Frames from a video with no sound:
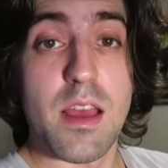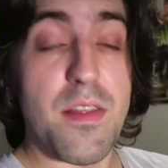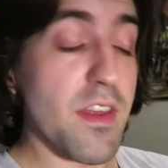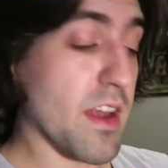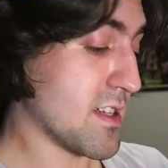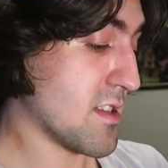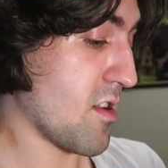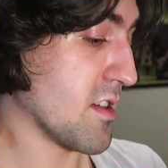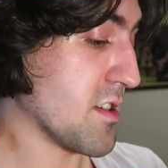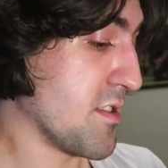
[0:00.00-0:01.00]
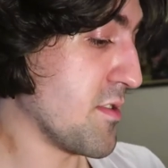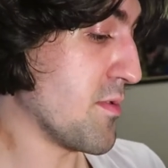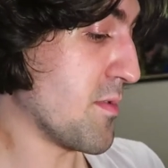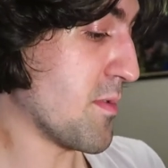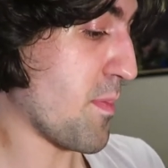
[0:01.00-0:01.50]
And then I started
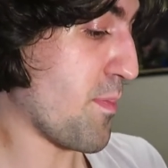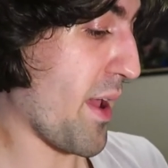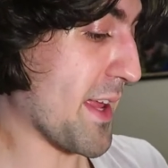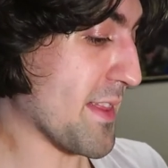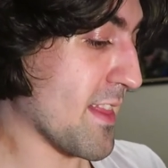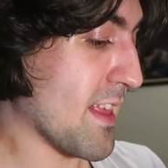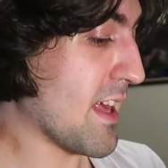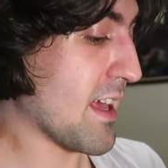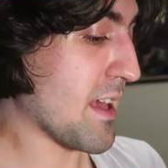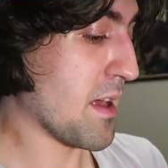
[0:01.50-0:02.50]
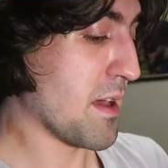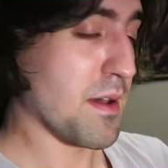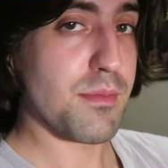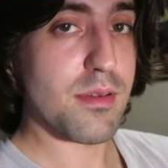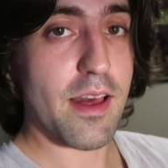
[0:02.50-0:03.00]
to paint the
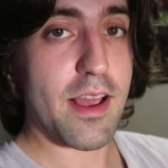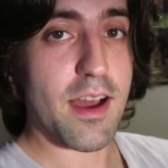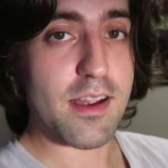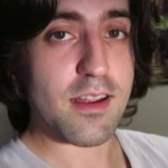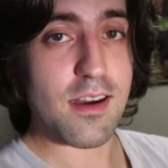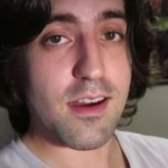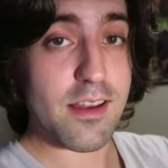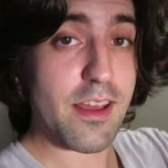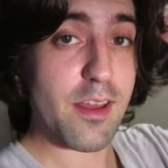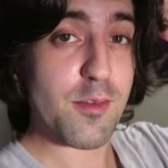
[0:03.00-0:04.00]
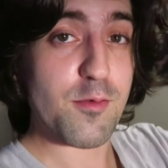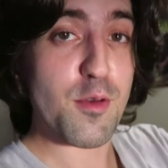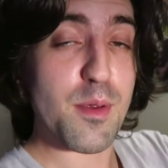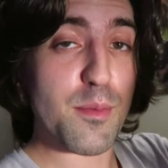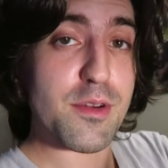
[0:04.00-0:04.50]
play icon and
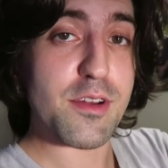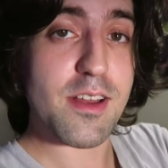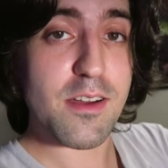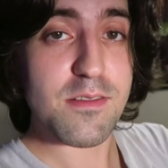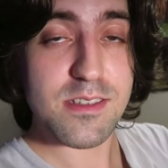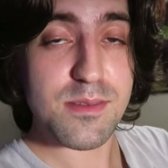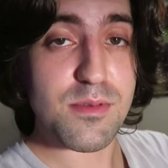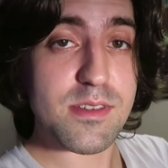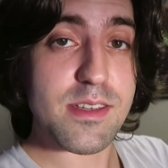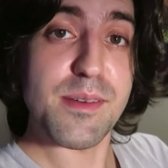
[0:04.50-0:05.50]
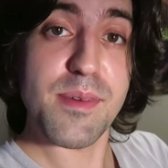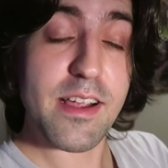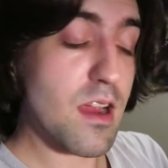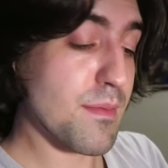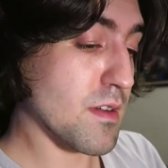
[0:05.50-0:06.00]
remembered I was supposed to get my
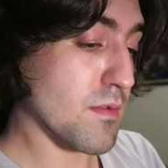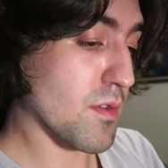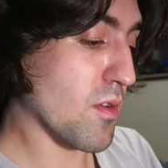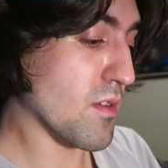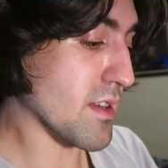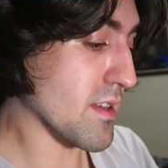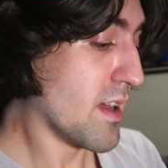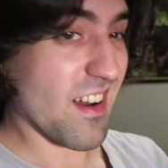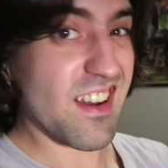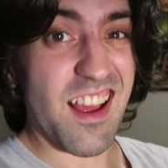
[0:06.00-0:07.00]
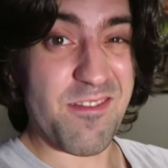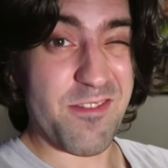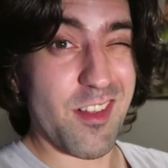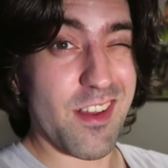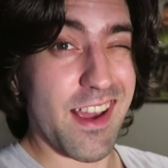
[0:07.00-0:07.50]
camera and record it. And I'm
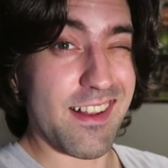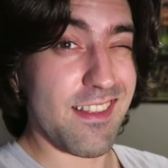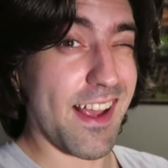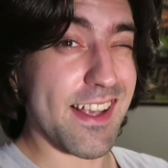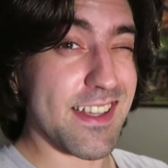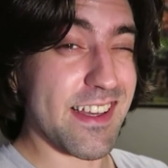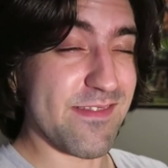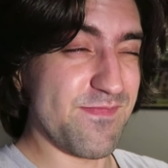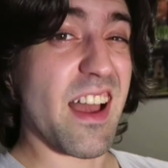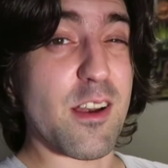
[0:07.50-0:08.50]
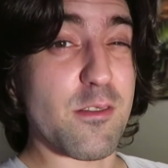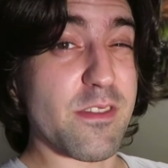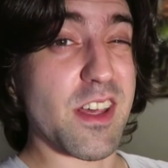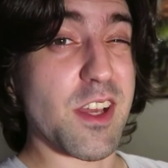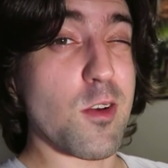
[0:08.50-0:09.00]
feeling kind of lazy. I don't
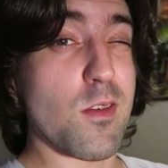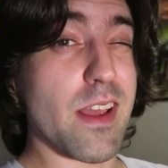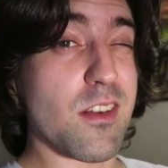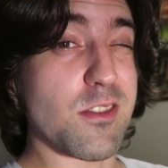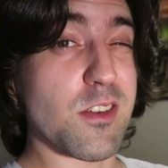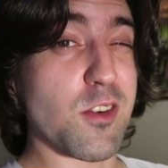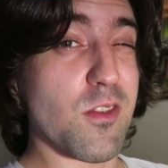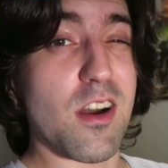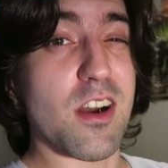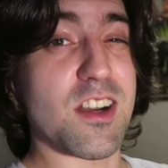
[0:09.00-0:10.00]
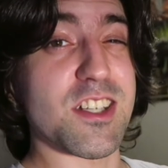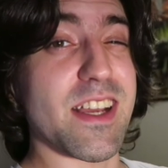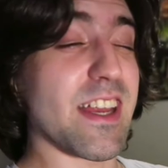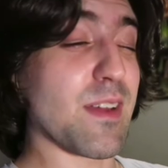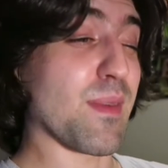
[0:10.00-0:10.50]
feel like going out to the garage and
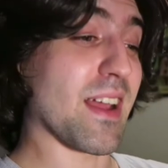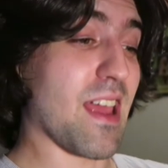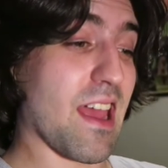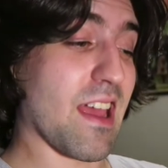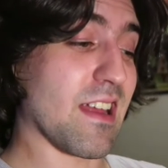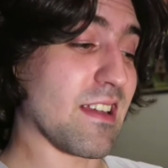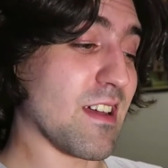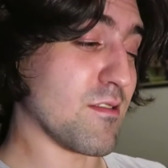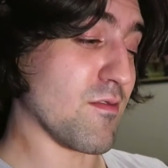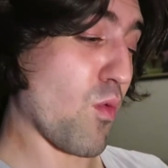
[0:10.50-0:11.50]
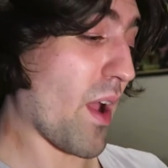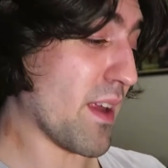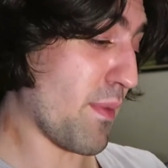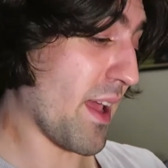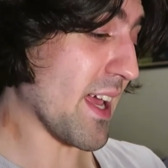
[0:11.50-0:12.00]
getting my can of
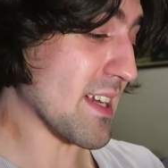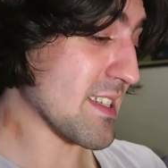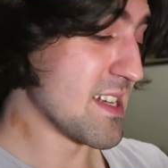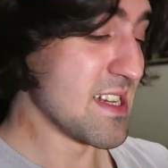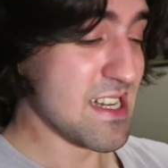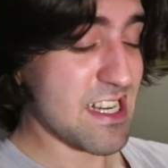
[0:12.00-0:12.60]
white paint